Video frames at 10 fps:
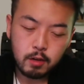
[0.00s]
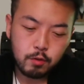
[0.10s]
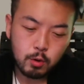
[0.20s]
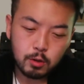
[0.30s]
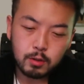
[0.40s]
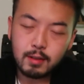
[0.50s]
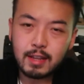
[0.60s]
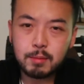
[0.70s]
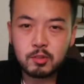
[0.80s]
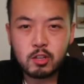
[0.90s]
if you're going to
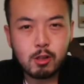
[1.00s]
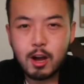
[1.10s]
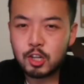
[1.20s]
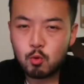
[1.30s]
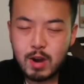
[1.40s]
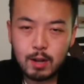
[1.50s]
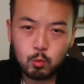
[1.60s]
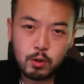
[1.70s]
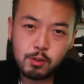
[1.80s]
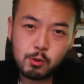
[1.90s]
let them slosh
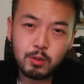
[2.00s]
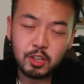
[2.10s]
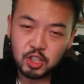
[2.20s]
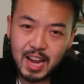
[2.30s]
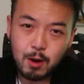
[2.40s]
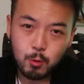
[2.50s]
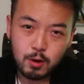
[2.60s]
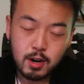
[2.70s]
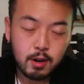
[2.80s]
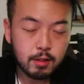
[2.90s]
around with you in the
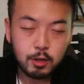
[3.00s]
shower,